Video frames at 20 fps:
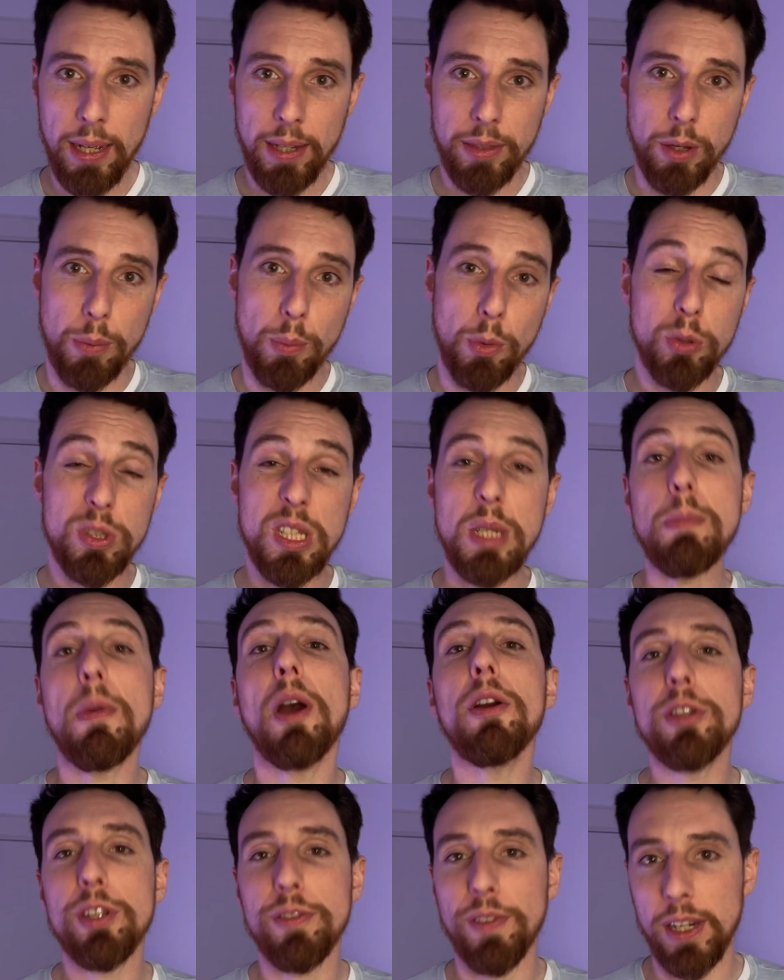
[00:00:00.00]
the more
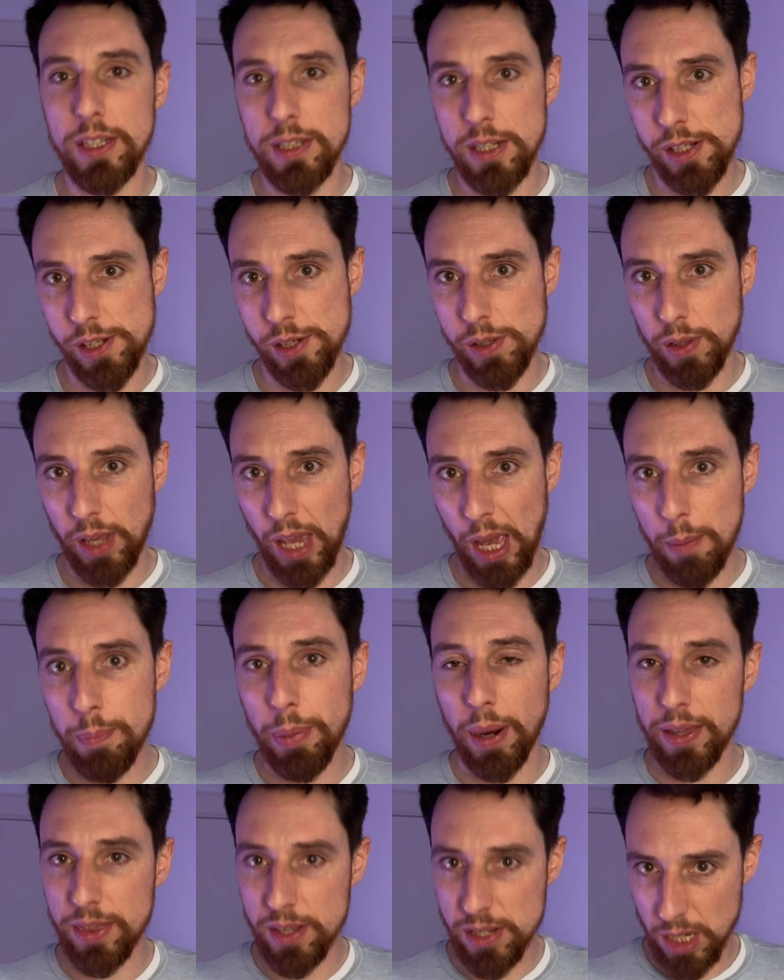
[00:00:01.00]
demotivated you'll get
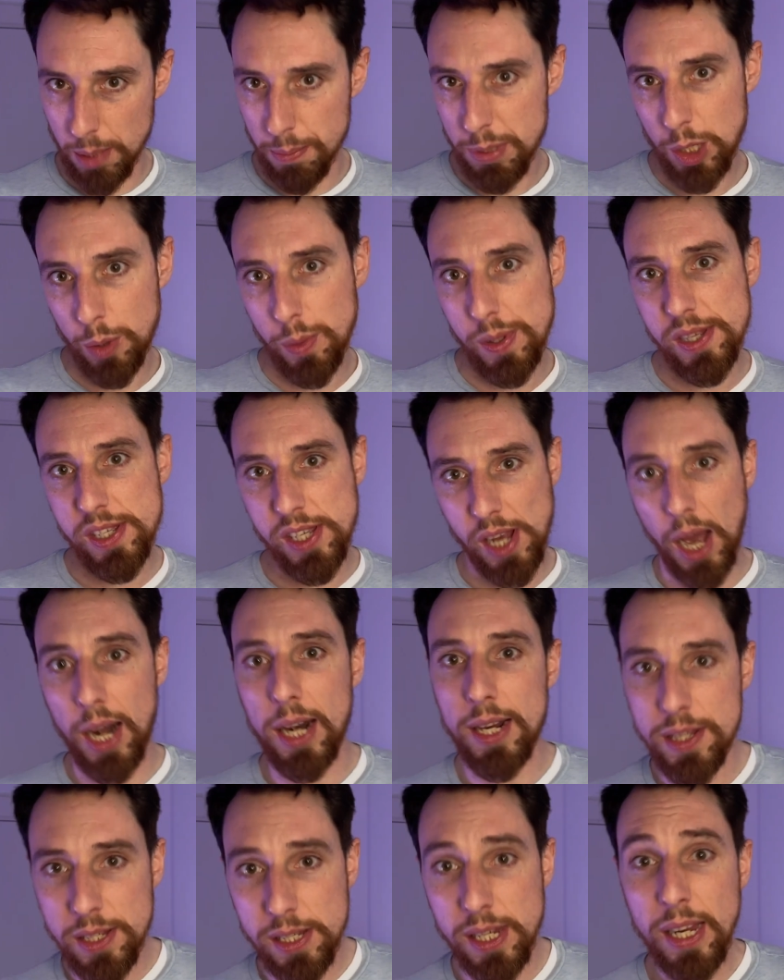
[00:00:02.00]
by the subsequent
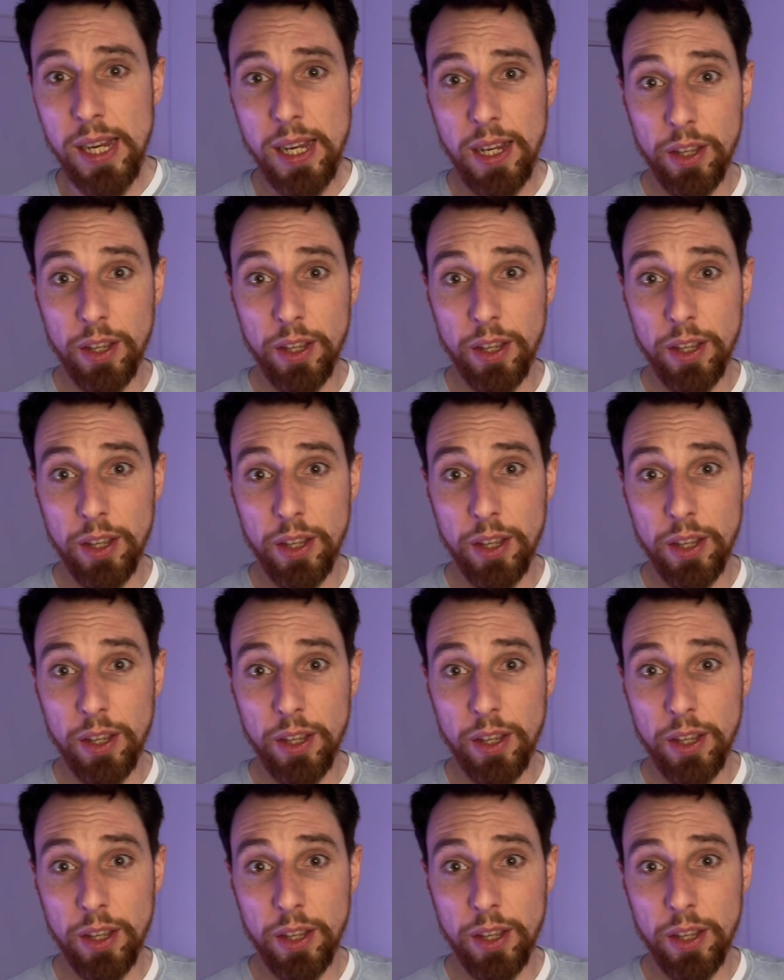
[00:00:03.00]
silence,